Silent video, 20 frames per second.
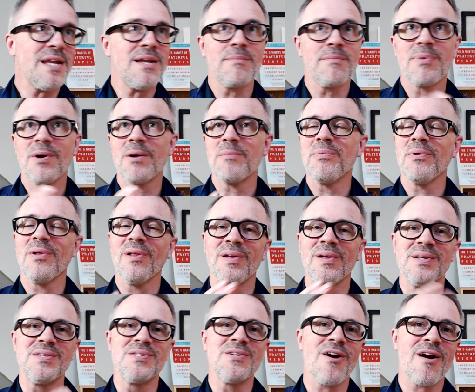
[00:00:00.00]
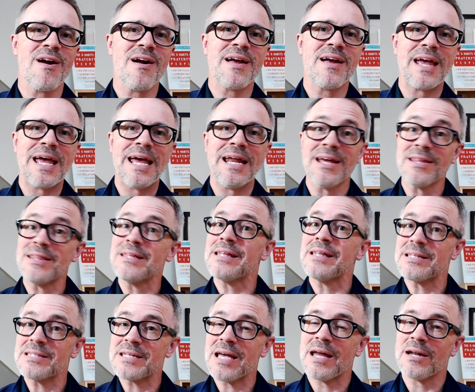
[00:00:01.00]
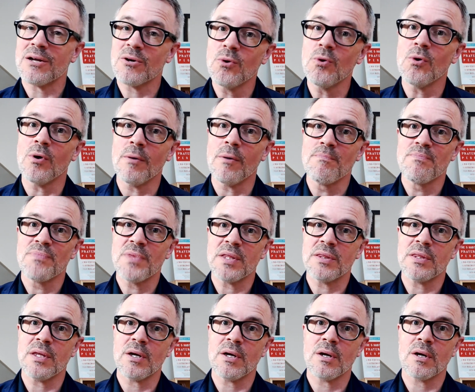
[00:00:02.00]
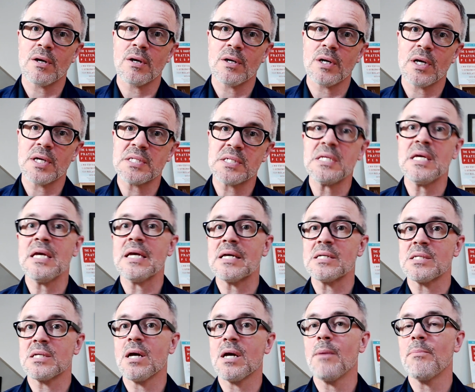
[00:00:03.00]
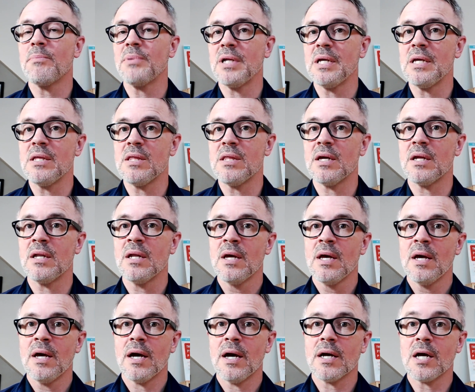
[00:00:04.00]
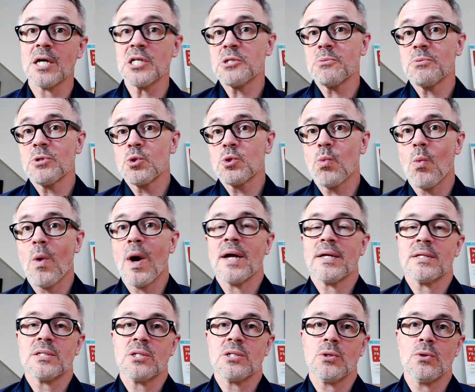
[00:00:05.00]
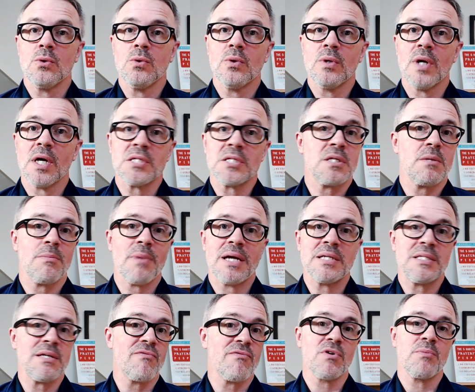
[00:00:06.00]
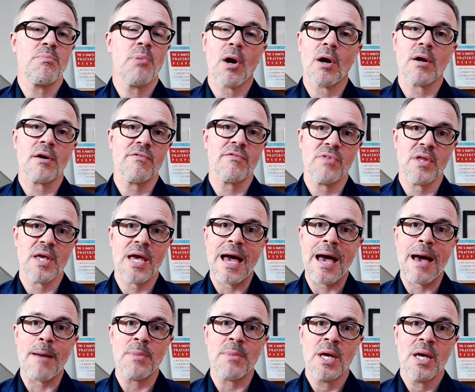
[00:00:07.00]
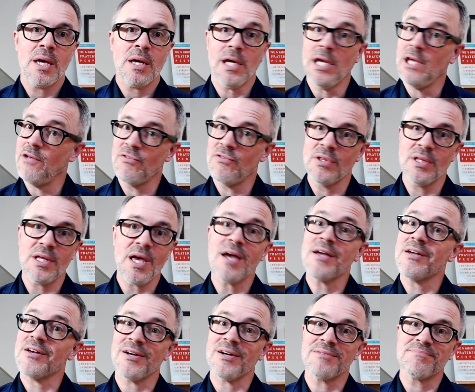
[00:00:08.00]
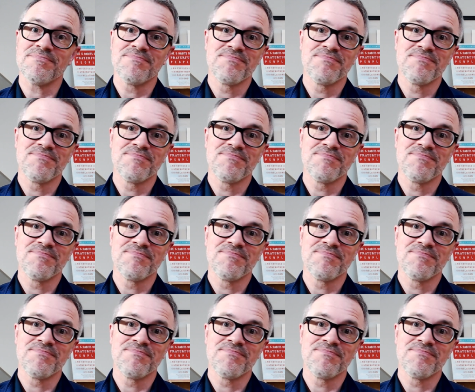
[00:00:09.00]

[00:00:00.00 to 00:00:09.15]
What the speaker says: a purple, a dark, and I think that's kind of cool that they're seeing as a company that customers want to customize every part of the app, even the icon.